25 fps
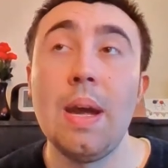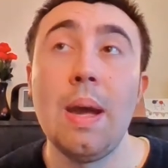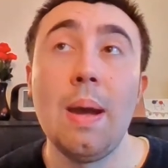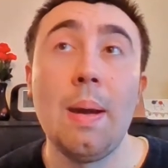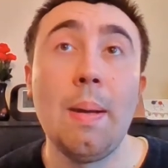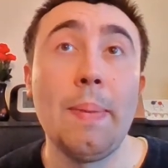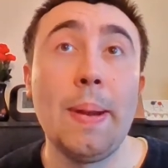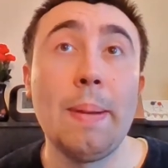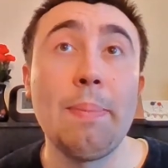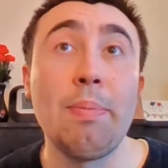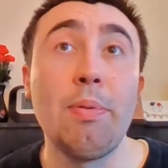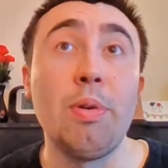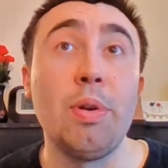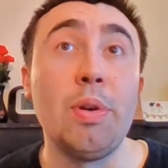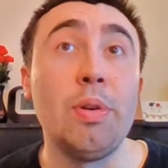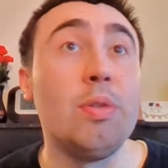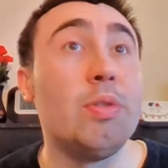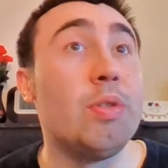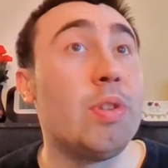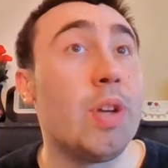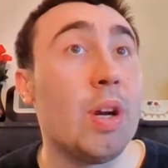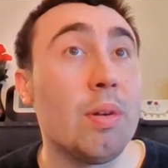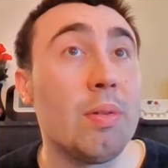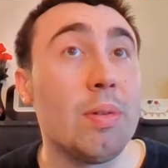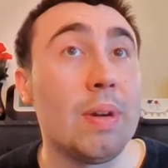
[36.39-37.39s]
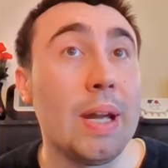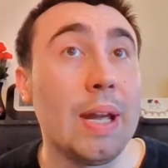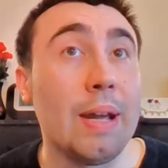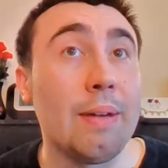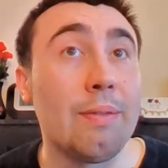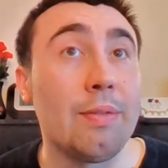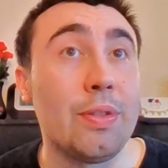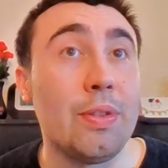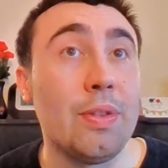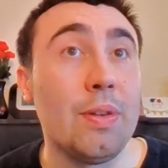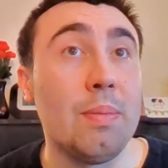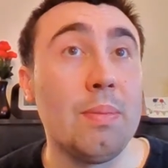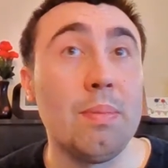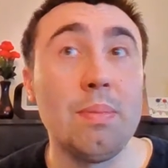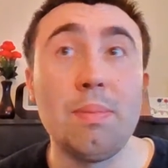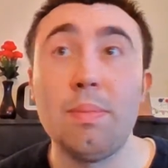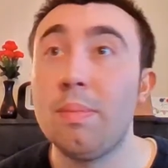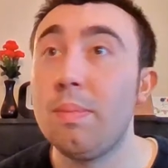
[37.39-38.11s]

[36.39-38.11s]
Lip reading: People who don't have them,